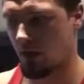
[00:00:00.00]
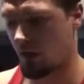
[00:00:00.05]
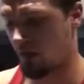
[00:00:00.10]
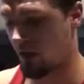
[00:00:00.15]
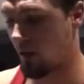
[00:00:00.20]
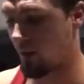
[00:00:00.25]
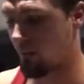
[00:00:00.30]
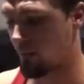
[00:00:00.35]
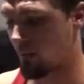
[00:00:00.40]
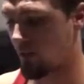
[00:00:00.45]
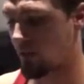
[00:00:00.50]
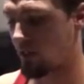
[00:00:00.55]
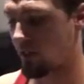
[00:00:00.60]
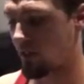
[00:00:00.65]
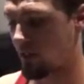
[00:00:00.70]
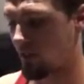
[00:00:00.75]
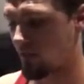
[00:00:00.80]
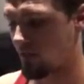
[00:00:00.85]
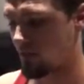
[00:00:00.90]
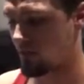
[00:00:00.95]
I put in
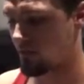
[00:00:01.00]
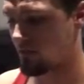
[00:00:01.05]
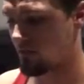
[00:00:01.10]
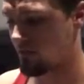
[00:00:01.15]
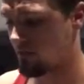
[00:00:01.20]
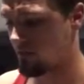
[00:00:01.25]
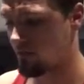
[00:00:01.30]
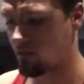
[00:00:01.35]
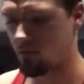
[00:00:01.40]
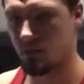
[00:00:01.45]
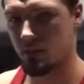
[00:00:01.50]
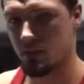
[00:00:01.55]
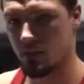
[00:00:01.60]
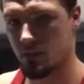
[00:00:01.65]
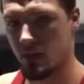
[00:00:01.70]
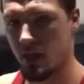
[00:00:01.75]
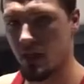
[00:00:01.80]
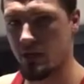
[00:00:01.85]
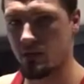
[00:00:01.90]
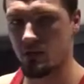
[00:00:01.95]
there
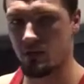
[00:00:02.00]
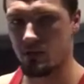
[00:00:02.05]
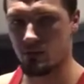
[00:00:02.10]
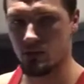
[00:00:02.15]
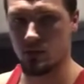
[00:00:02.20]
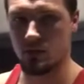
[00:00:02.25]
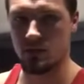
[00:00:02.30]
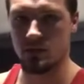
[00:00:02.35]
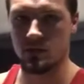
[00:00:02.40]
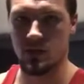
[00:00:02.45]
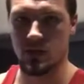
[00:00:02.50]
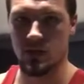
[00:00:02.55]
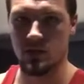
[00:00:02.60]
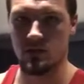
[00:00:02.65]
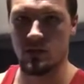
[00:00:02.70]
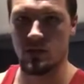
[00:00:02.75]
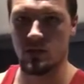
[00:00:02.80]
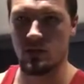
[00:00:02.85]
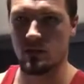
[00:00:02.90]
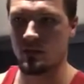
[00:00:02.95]
this address to this
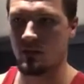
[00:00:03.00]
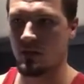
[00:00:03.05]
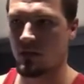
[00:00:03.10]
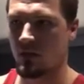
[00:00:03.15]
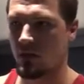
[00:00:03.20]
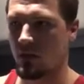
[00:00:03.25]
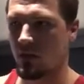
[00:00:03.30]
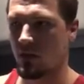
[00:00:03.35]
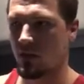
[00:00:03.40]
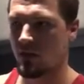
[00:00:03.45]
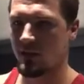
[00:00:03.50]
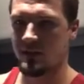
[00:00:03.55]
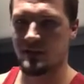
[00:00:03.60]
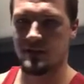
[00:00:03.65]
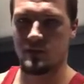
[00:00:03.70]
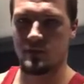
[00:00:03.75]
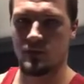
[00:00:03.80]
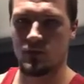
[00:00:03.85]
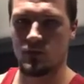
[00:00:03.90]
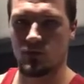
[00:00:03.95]
address. Let's
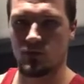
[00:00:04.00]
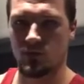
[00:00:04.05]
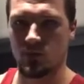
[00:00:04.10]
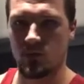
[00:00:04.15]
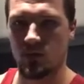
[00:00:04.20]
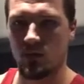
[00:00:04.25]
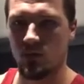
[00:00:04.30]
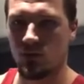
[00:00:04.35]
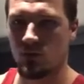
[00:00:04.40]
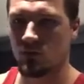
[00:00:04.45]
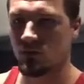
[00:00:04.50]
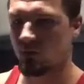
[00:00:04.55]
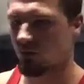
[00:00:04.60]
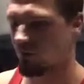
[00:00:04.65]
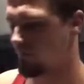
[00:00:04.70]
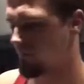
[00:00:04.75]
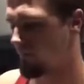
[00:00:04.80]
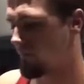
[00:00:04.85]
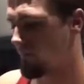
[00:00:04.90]
say I'm doing 3 loads.